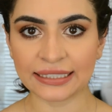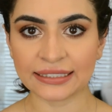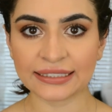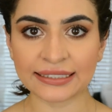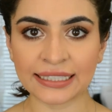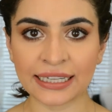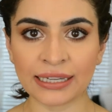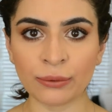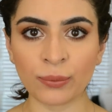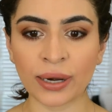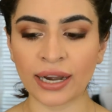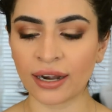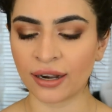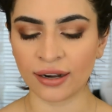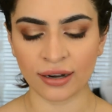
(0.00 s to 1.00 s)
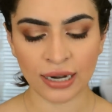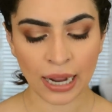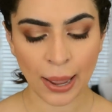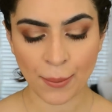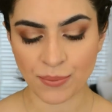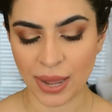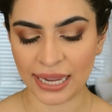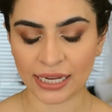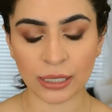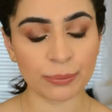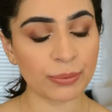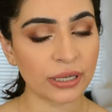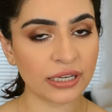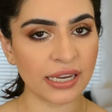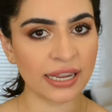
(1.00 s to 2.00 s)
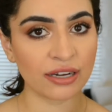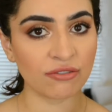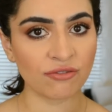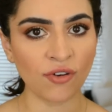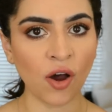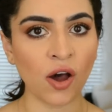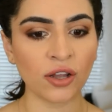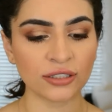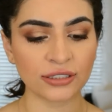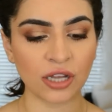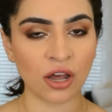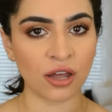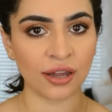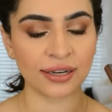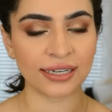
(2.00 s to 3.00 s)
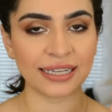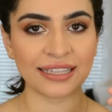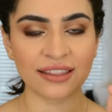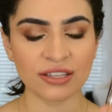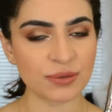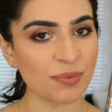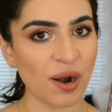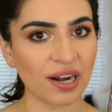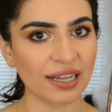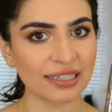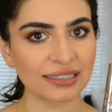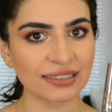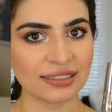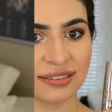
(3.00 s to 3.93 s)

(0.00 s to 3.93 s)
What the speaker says: see where my opinion falls on this product.